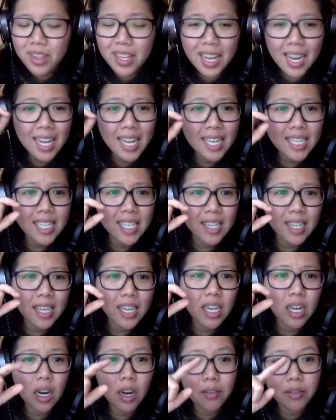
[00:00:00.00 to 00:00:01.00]
I like to
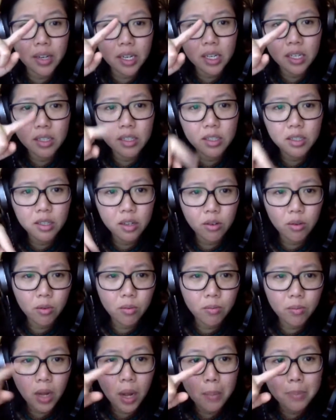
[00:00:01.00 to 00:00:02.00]
think of a
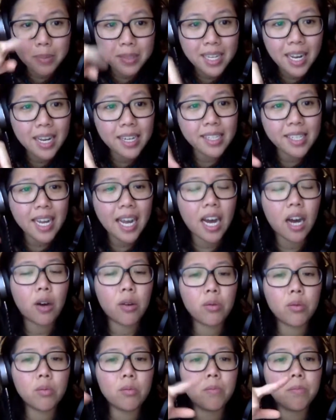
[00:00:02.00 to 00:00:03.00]
upside
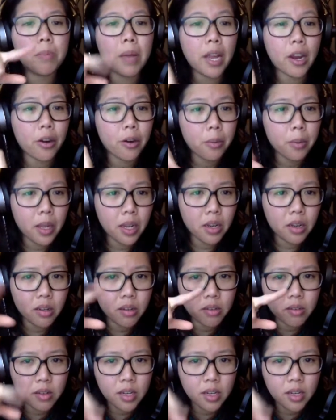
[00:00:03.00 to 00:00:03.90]
down pyramid,